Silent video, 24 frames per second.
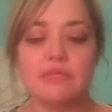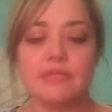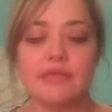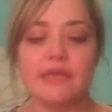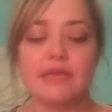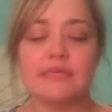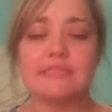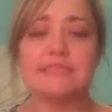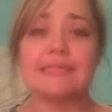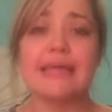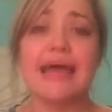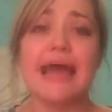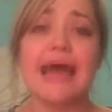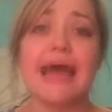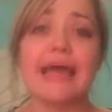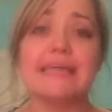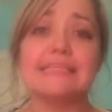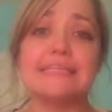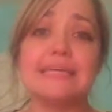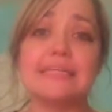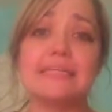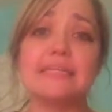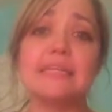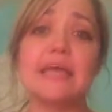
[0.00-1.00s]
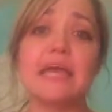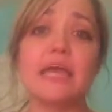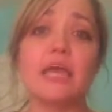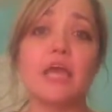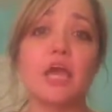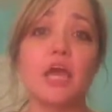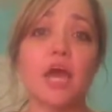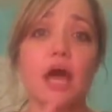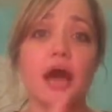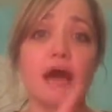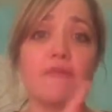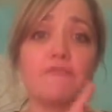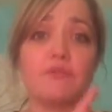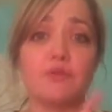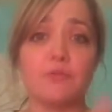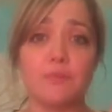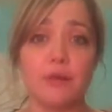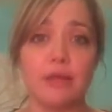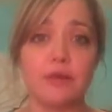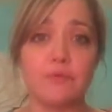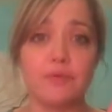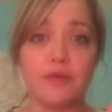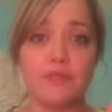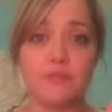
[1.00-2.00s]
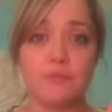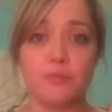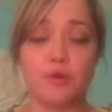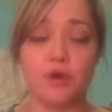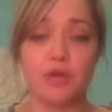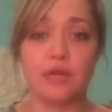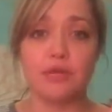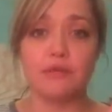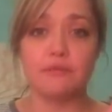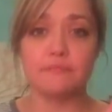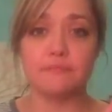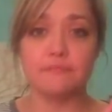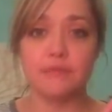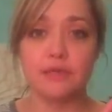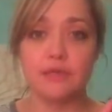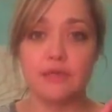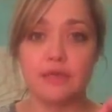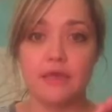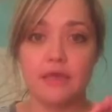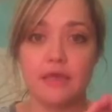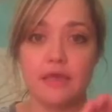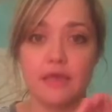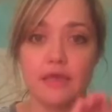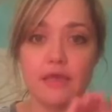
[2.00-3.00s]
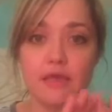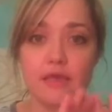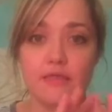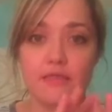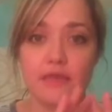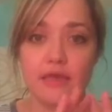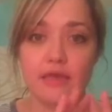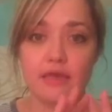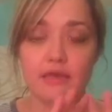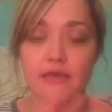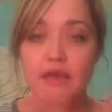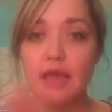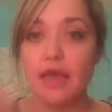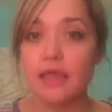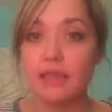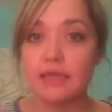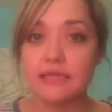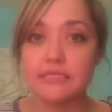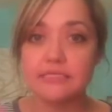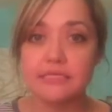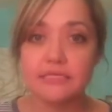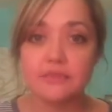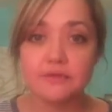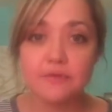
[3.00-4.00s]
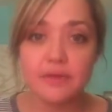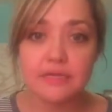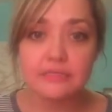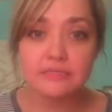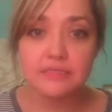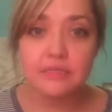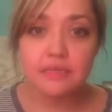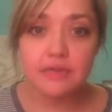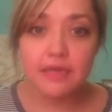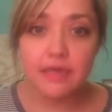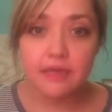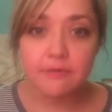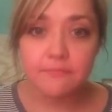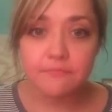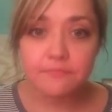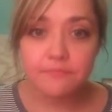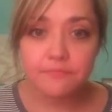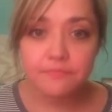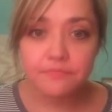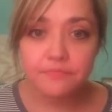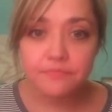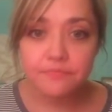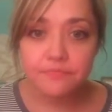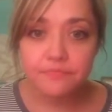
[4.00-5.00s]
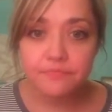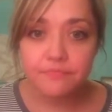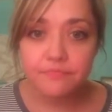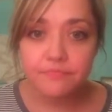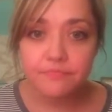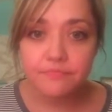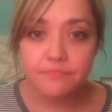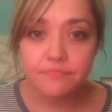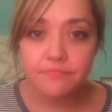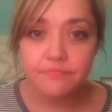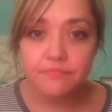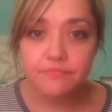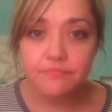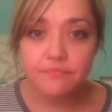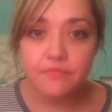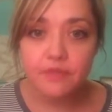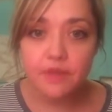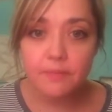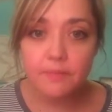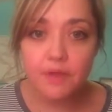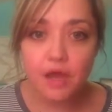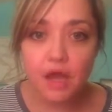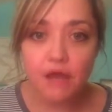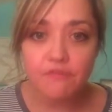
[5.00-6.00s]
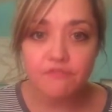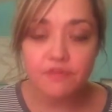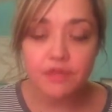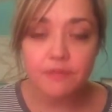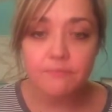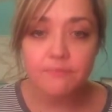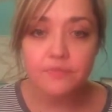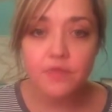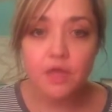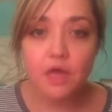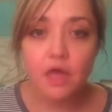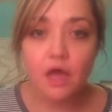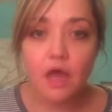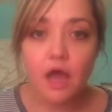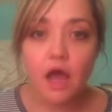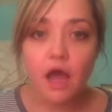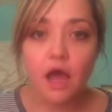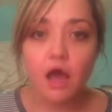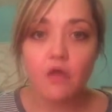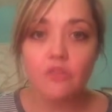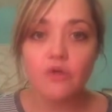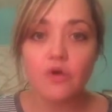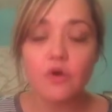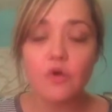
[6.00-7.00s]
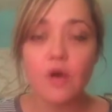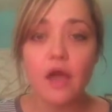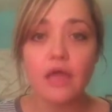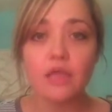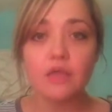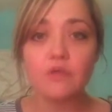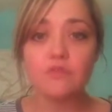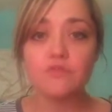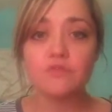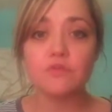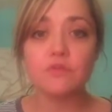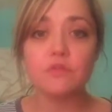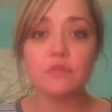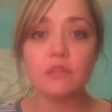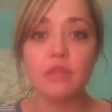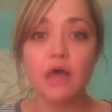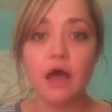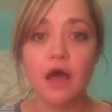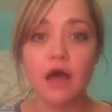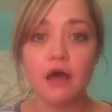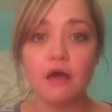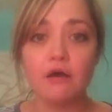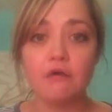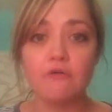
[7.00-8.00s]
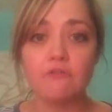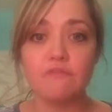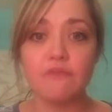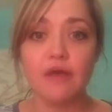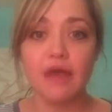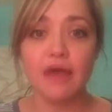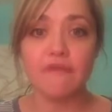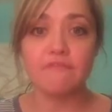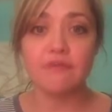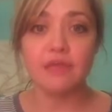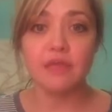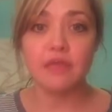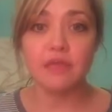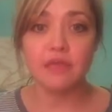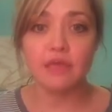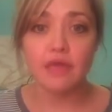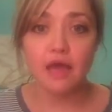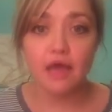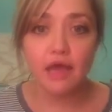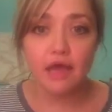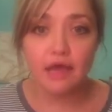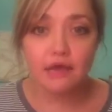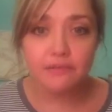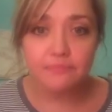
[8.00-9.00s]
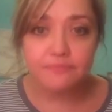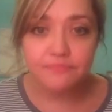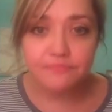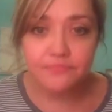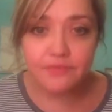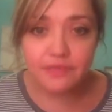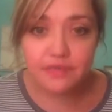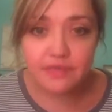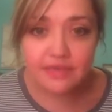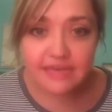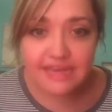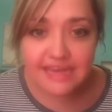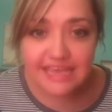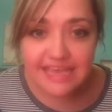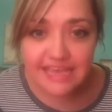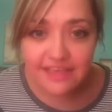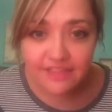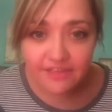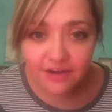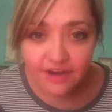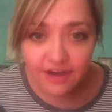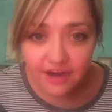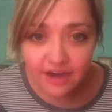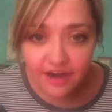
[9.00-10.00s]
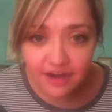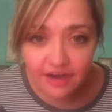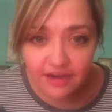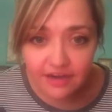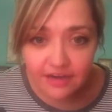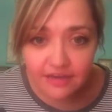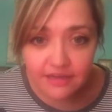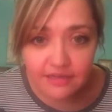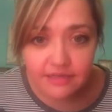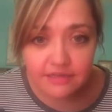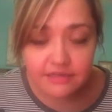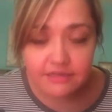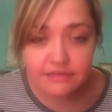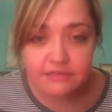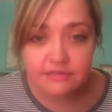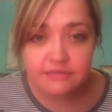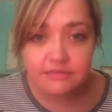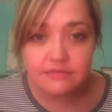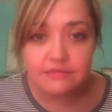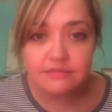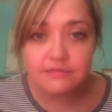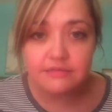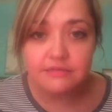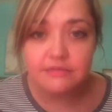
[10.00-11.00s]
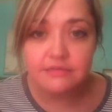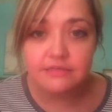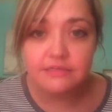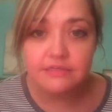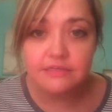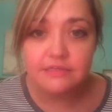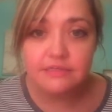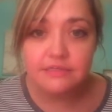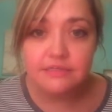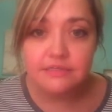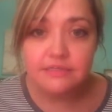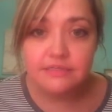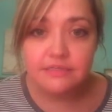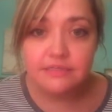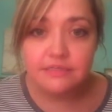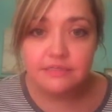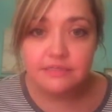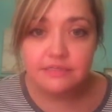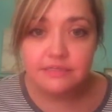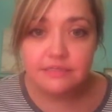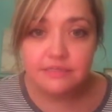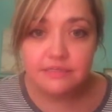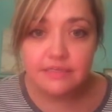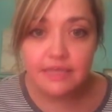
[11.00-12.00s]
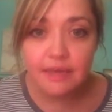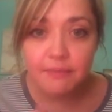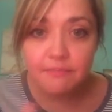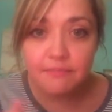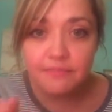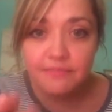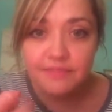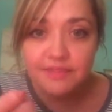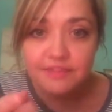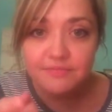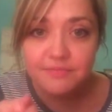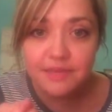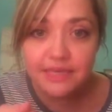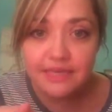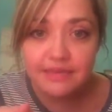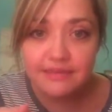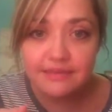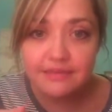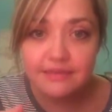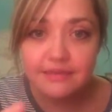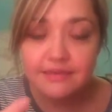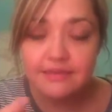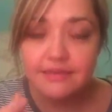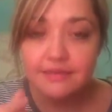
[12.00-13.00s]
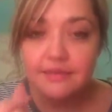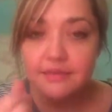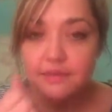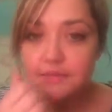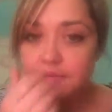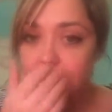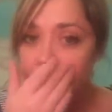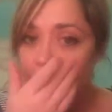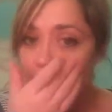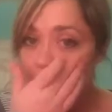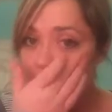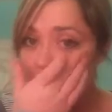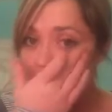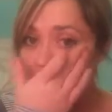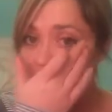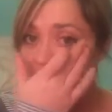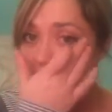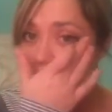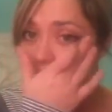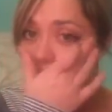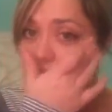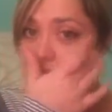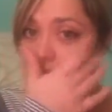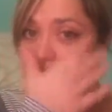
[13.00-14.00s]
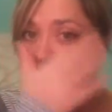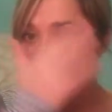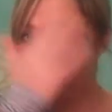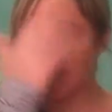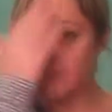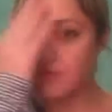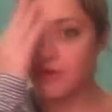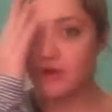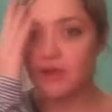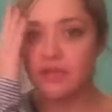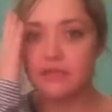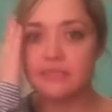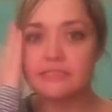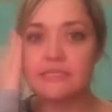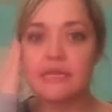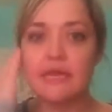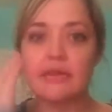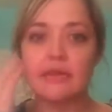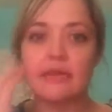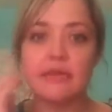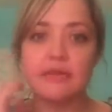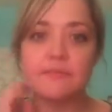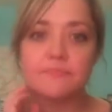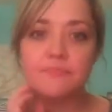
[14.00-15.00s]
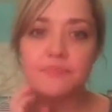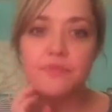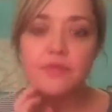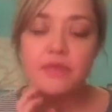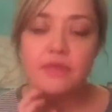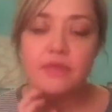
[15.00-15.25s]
Yes. I tend to like coffee right away in the morning. And then I like tea the rest of the day. Some coffee. Although I used to love having neither. Oh, yep, that's me. Amanda, coffee in the morning, tea at night.